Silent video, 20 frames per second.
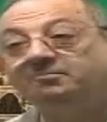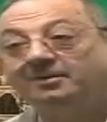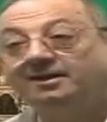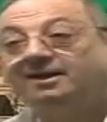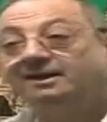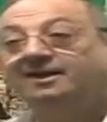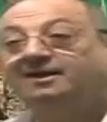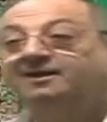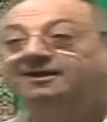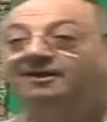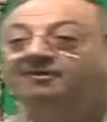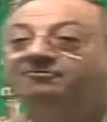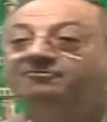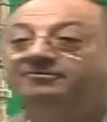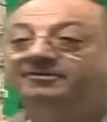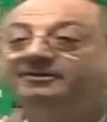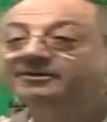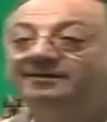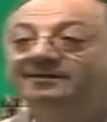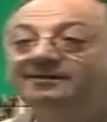mila
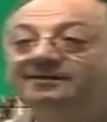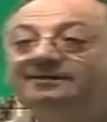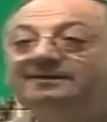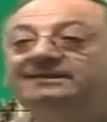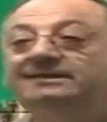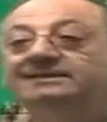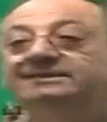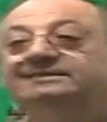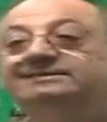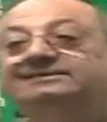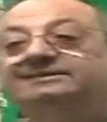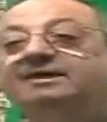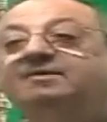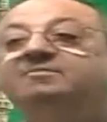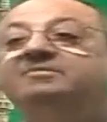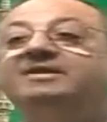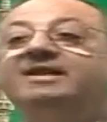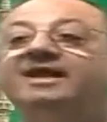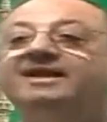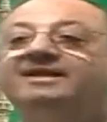kafin
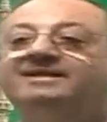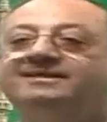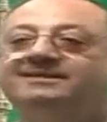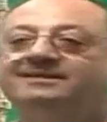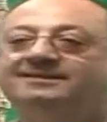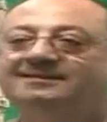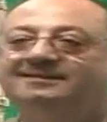samnan.